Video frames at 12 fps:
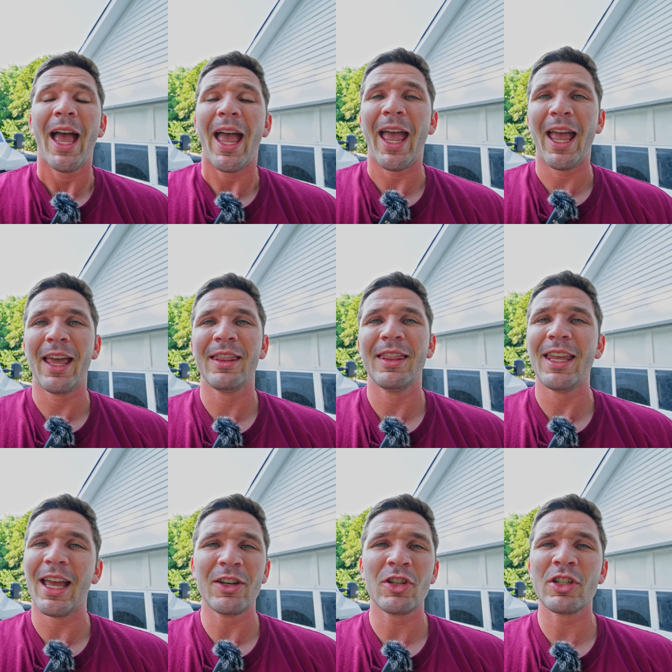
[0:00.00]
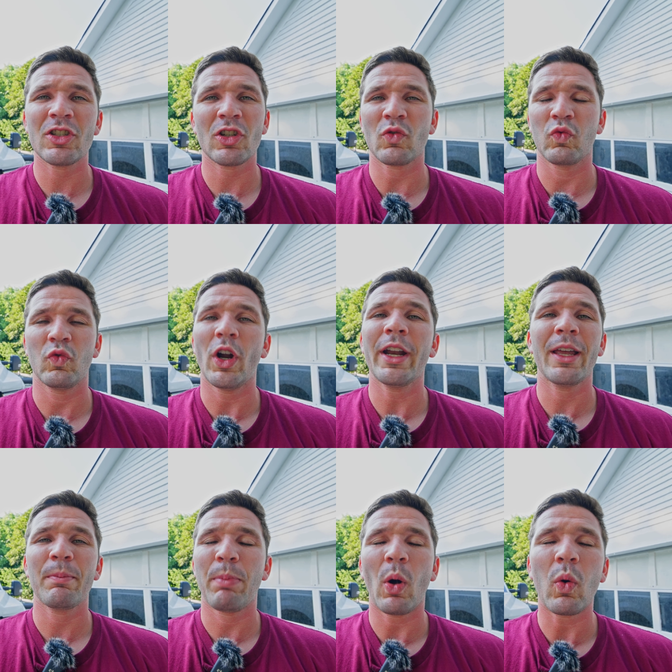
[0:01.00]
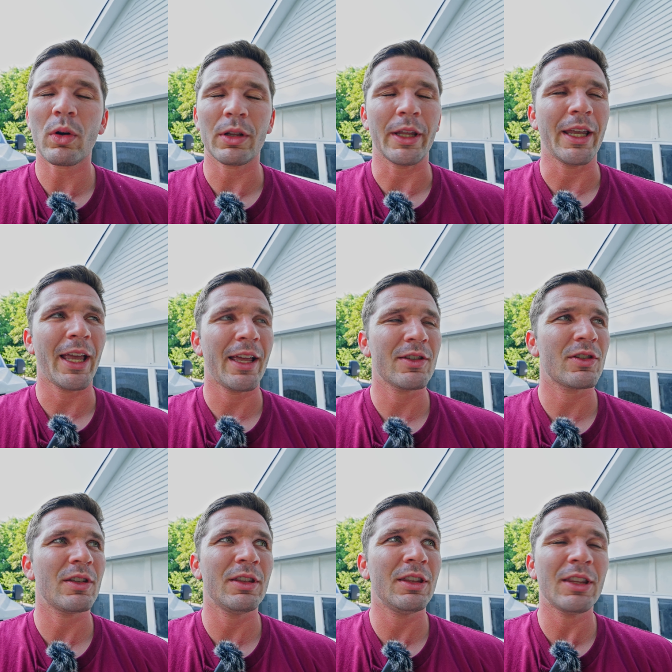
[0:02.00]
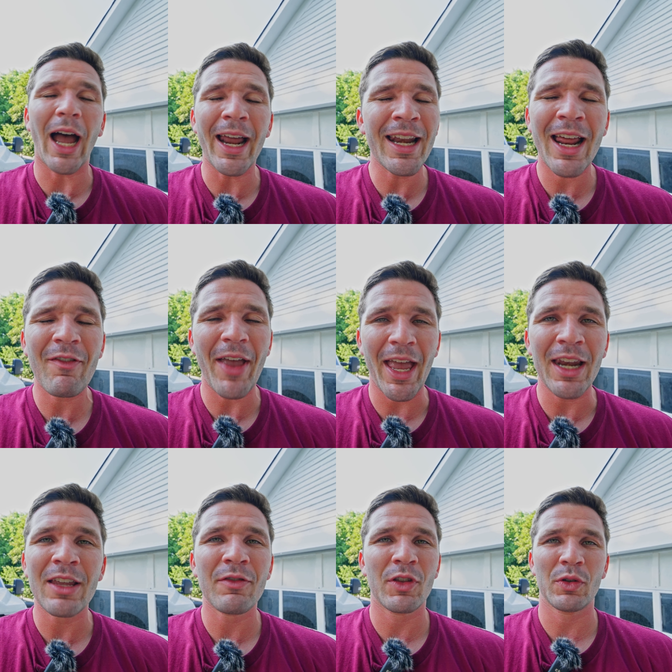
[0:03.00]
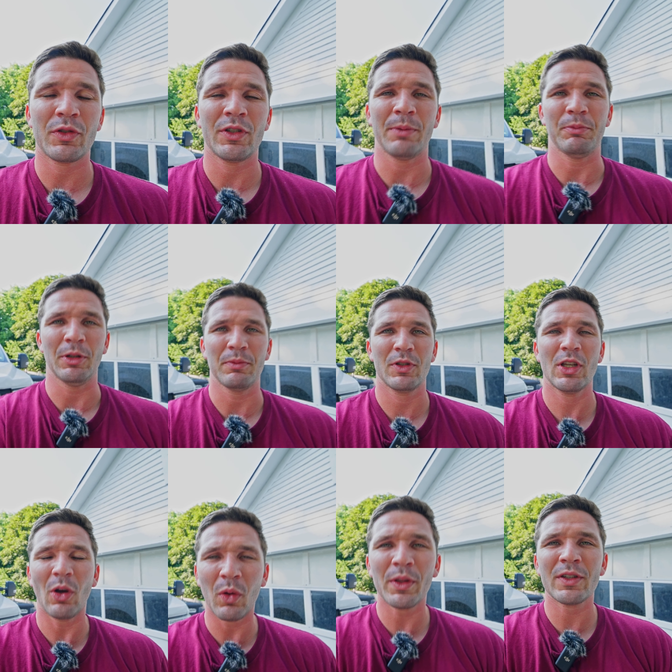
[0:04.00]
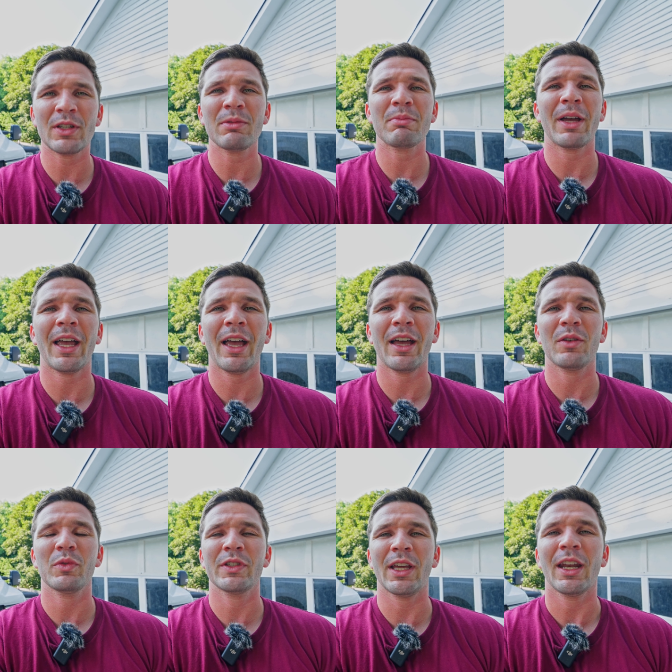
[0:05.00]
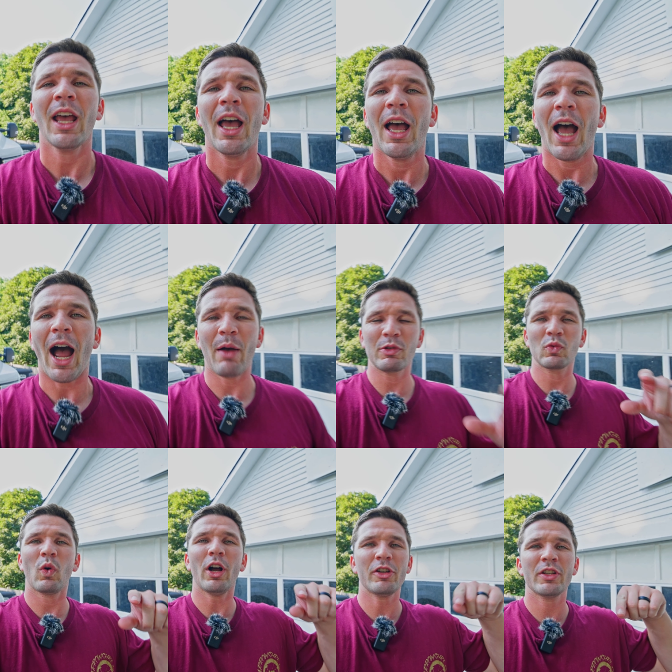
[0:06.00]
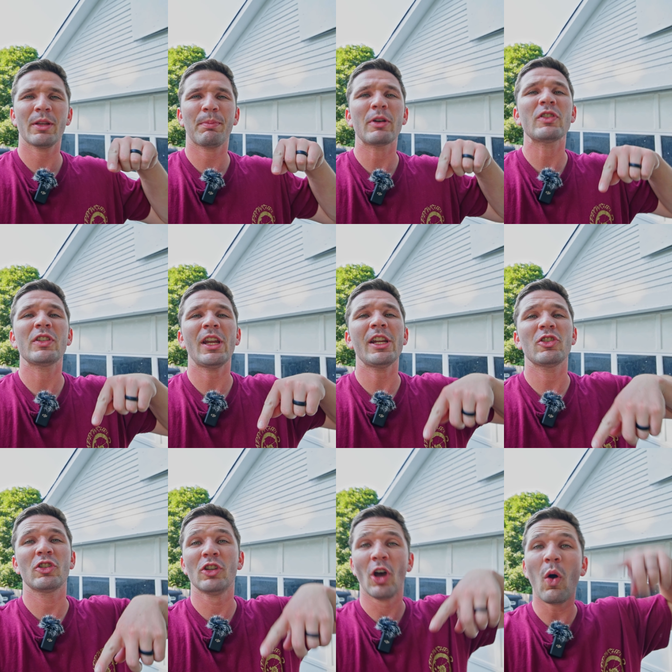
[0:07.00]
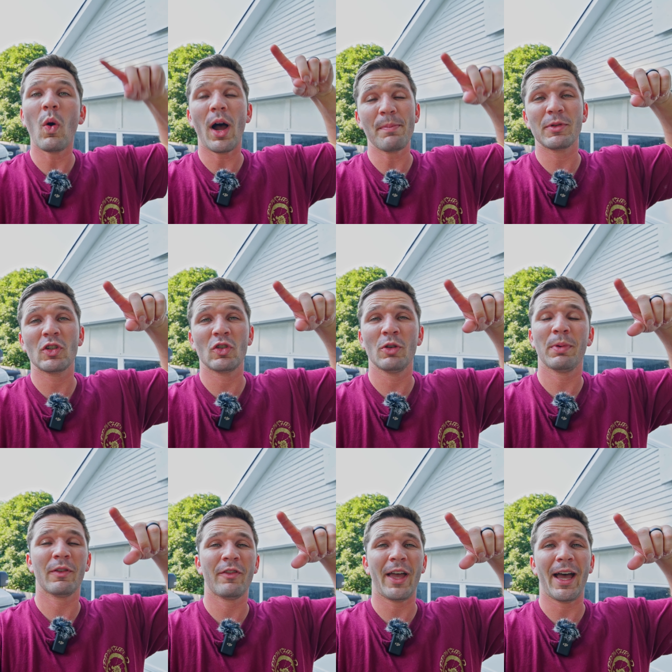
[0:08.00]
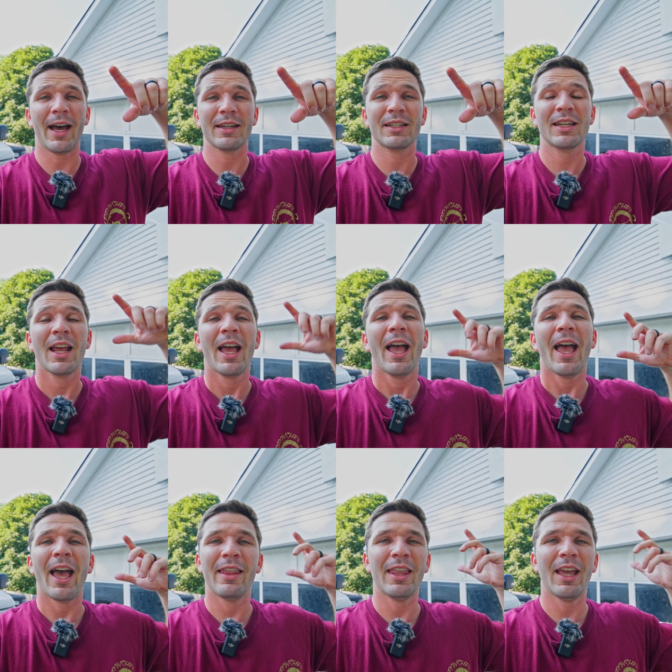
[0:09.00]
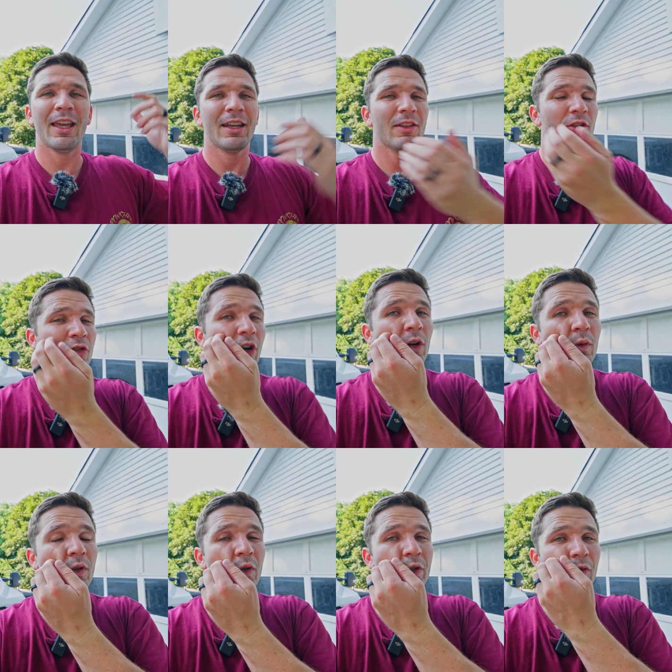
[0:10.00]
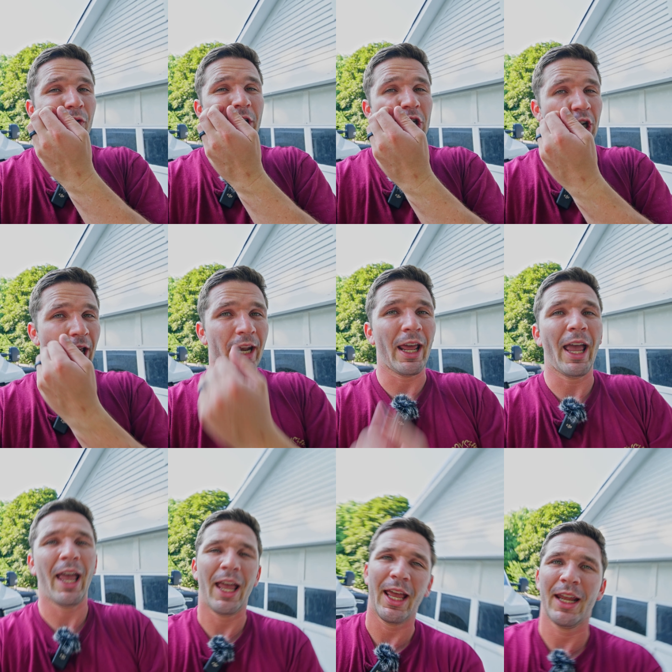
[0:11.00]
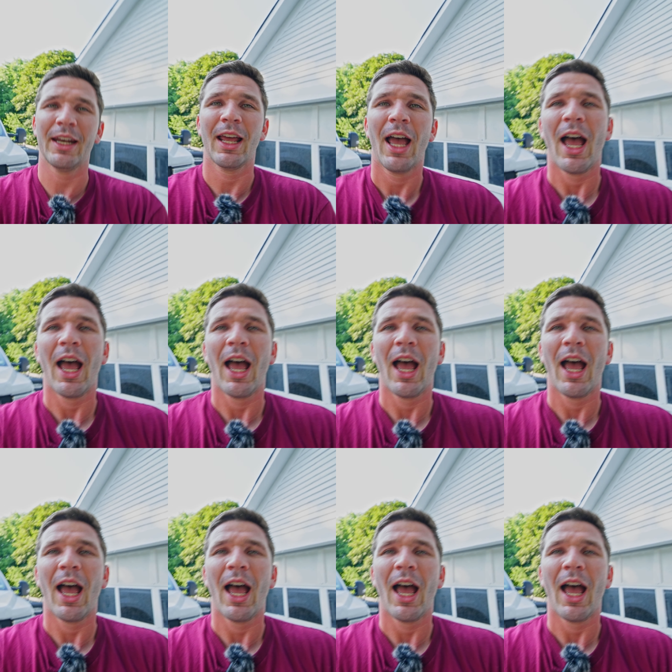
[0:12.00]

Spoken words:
and the engine's just running poorly. And I didn't have any of those symptoms. The only symptom I had was that I was watching the percentage go up super fast, and then the truck would go into regen, and